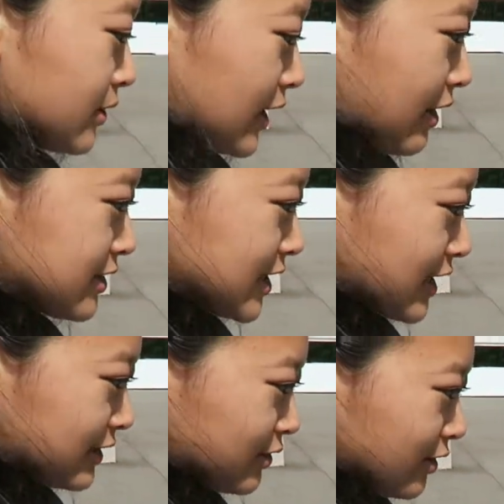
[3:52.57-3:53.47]
Okay, now it's
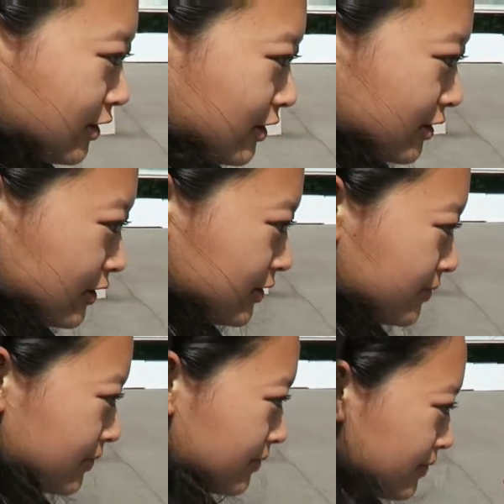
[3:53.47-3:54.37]
getting a little harder.
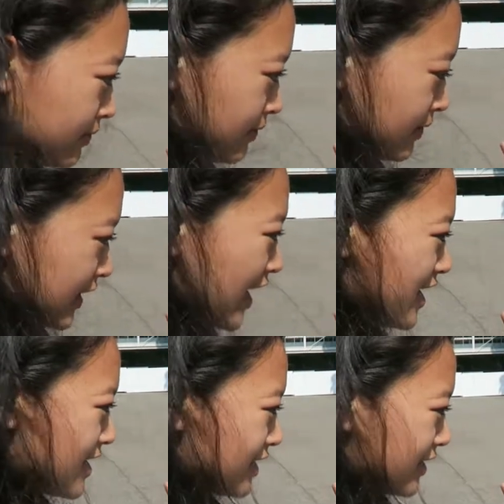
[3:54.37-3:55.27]

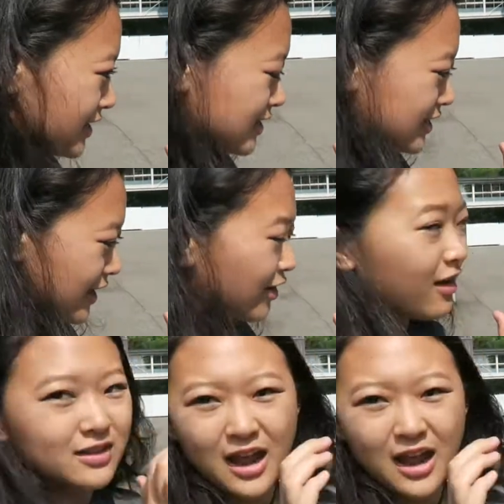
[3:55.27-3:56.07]
Nice, I got